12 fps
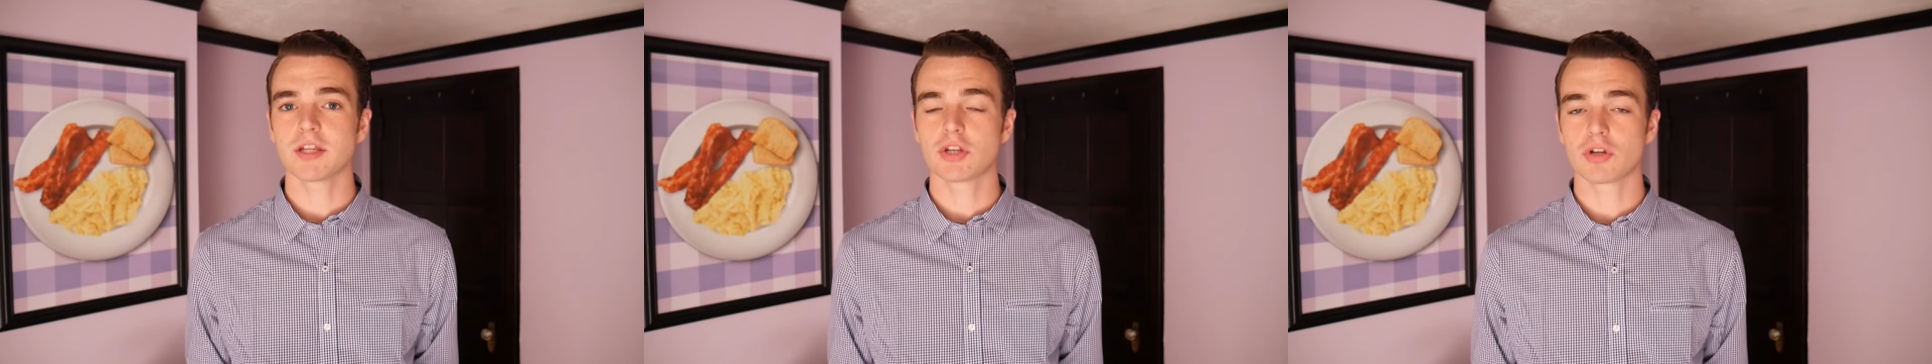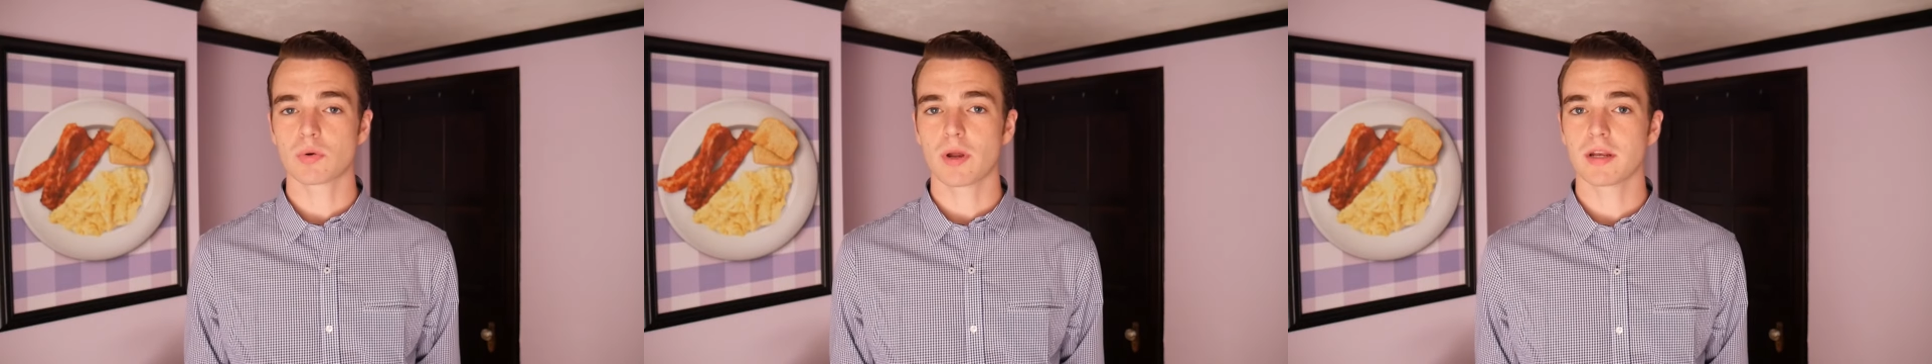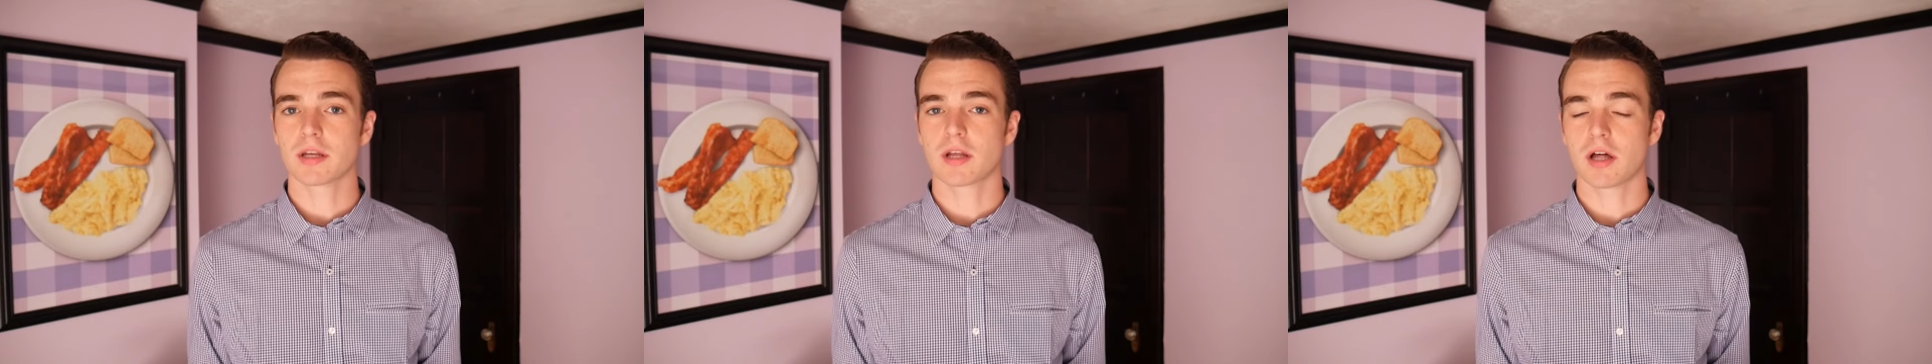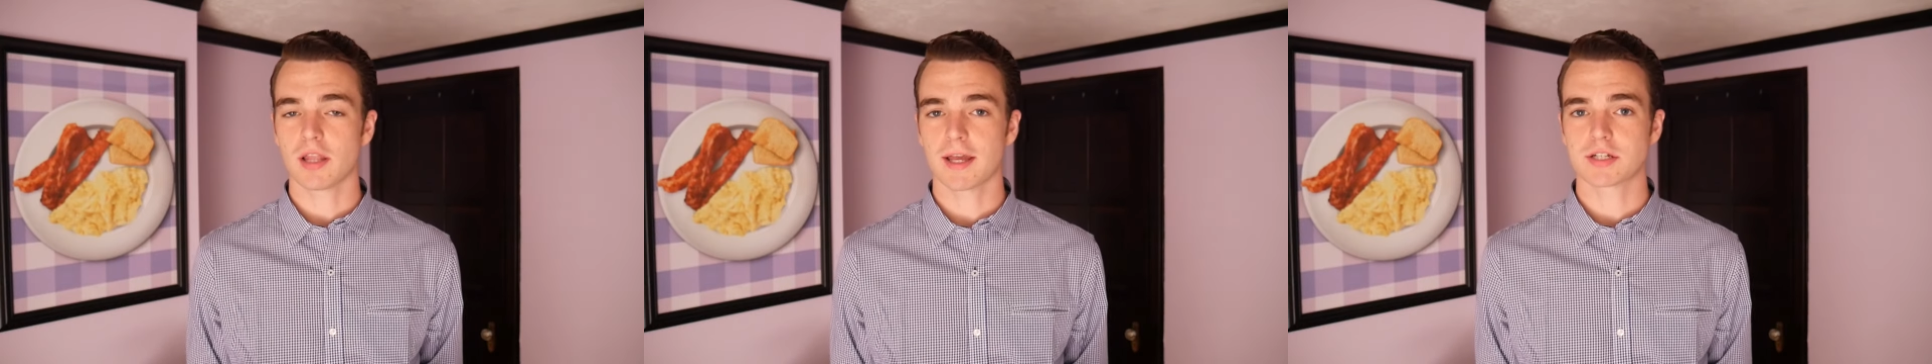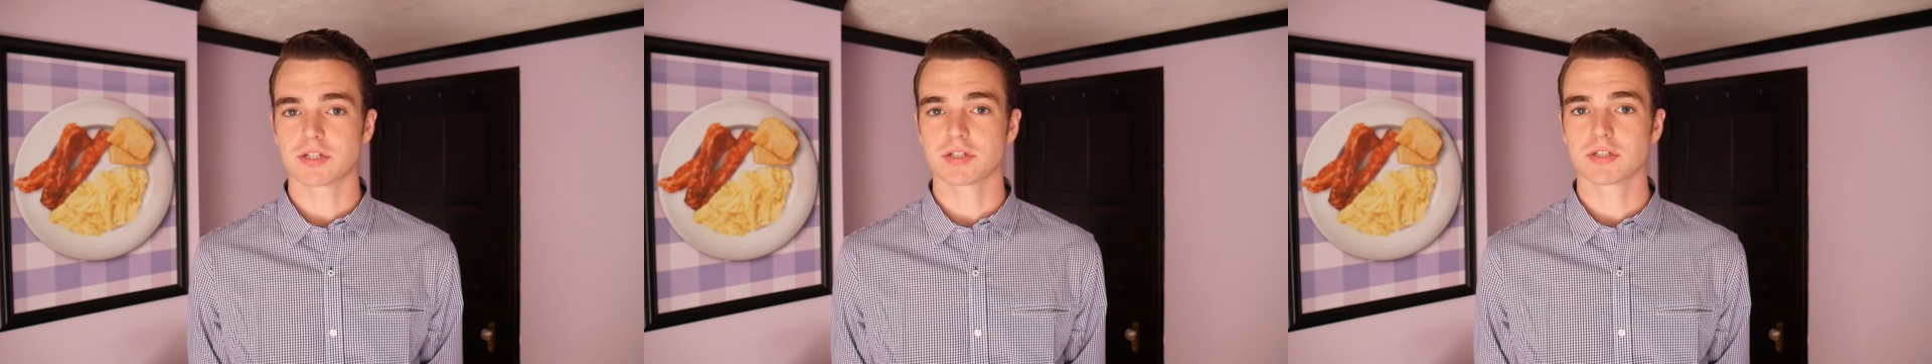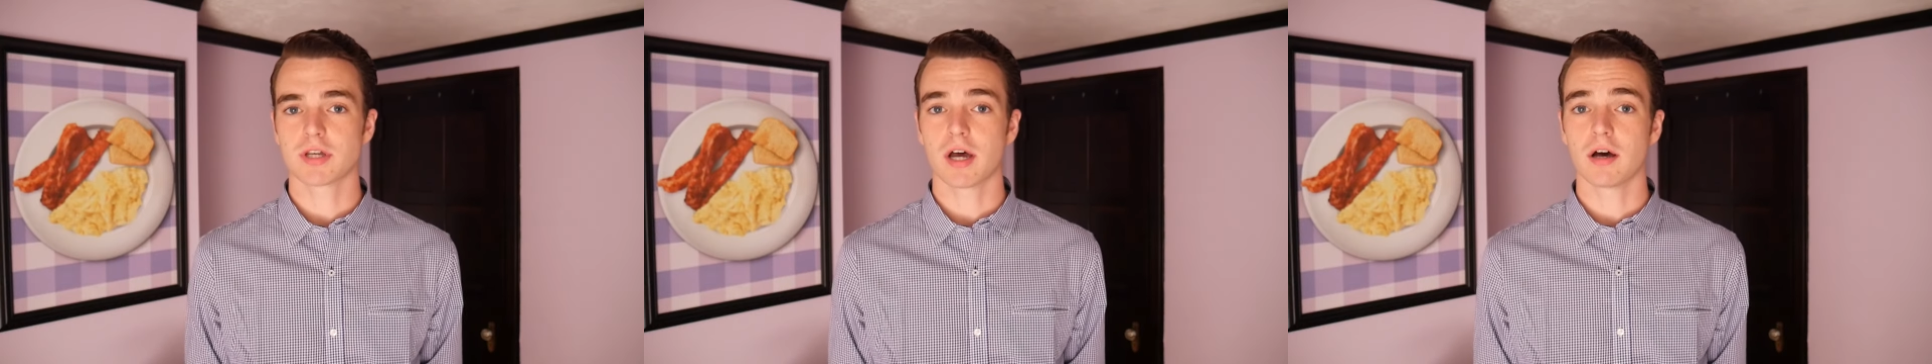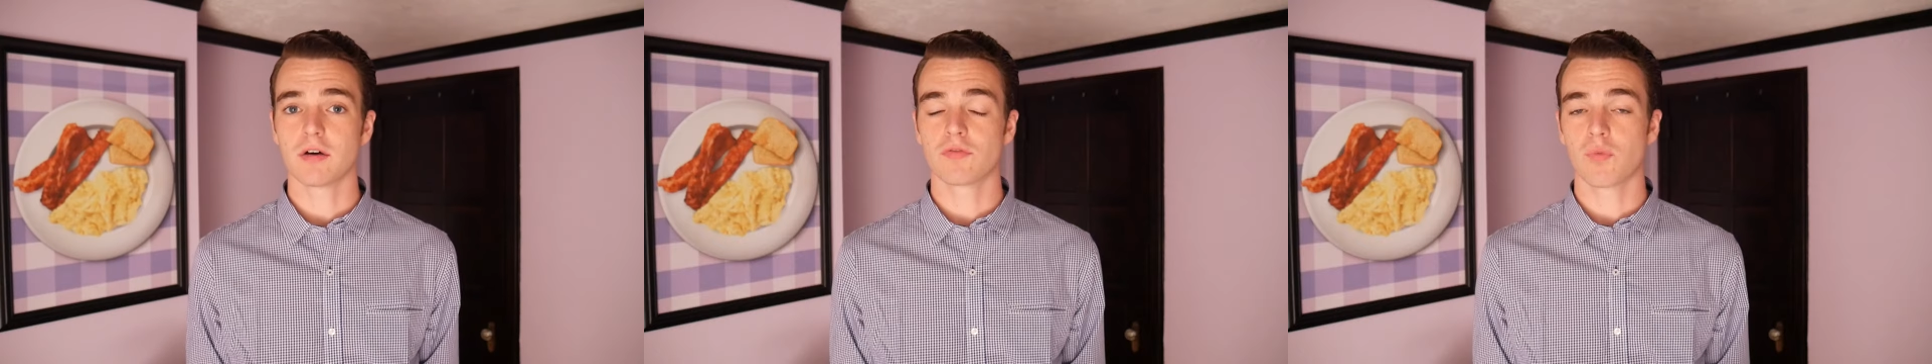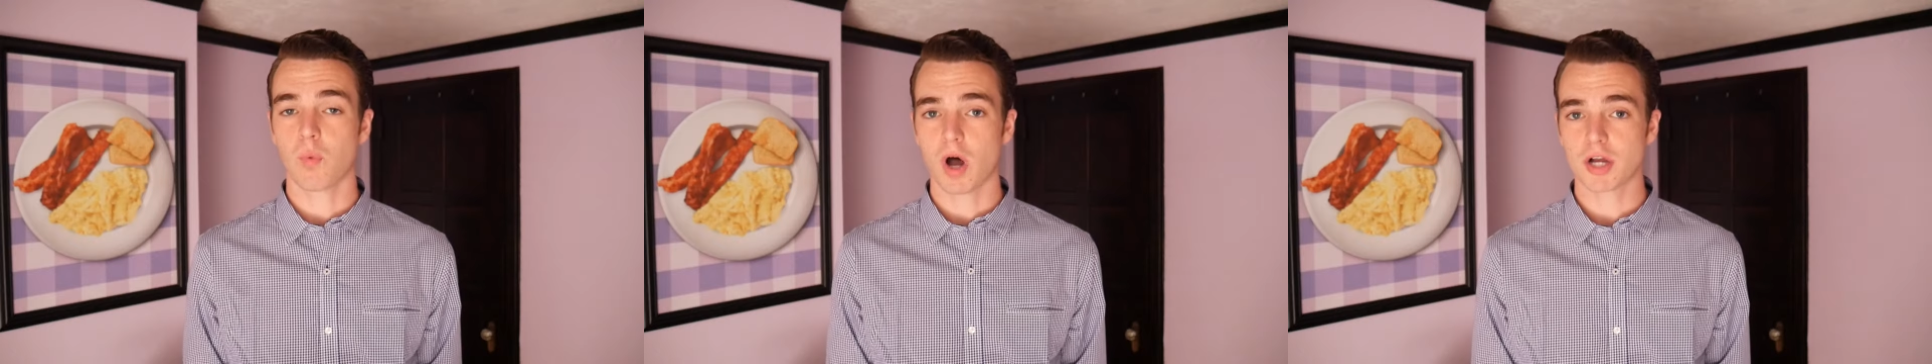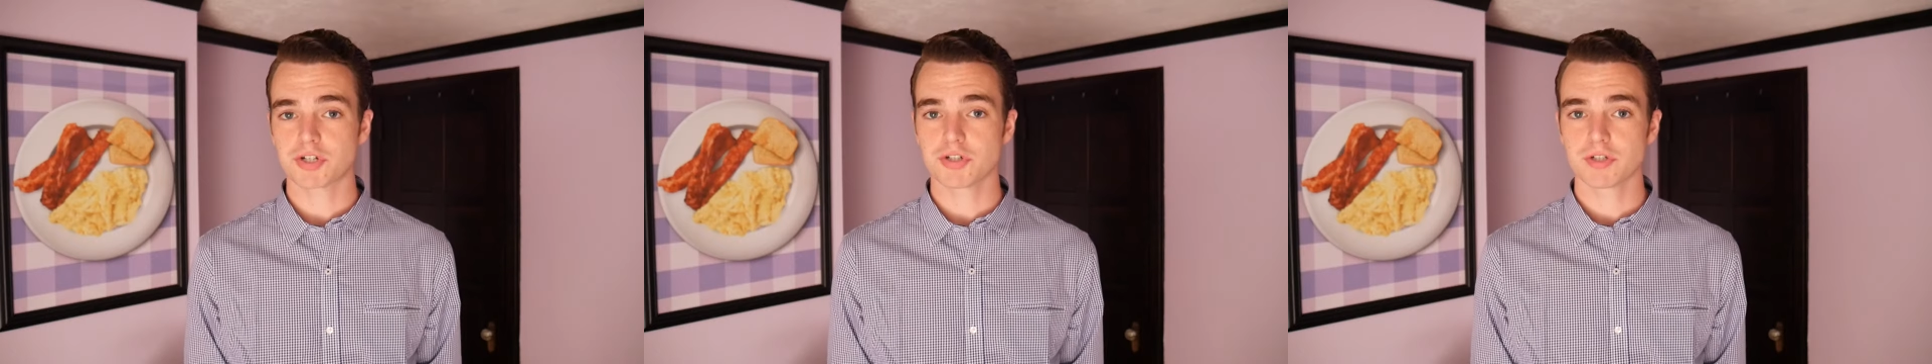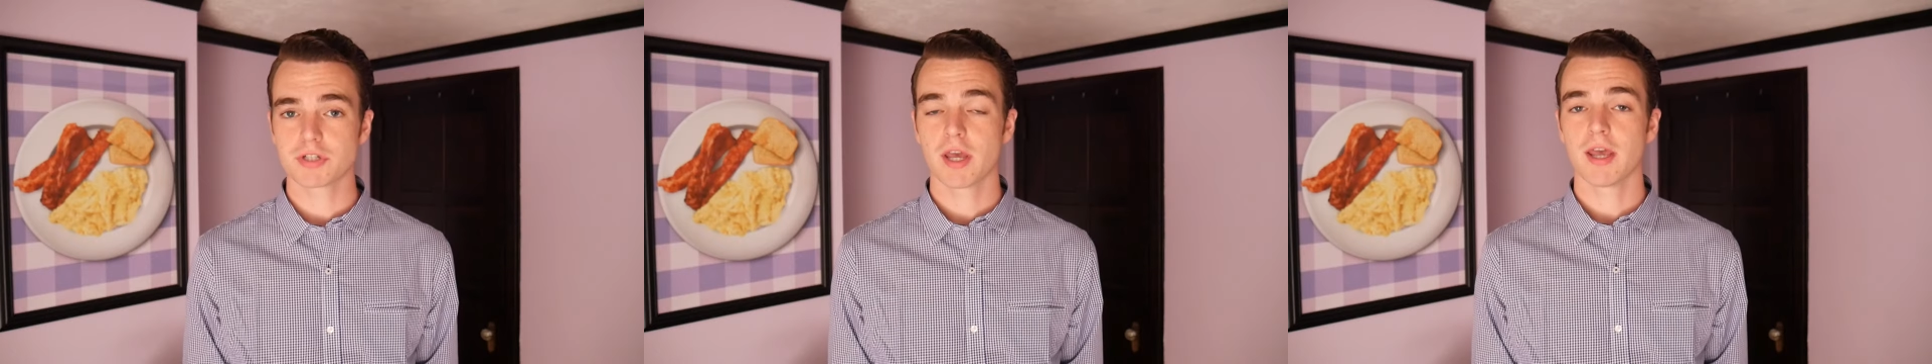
curated collections of washes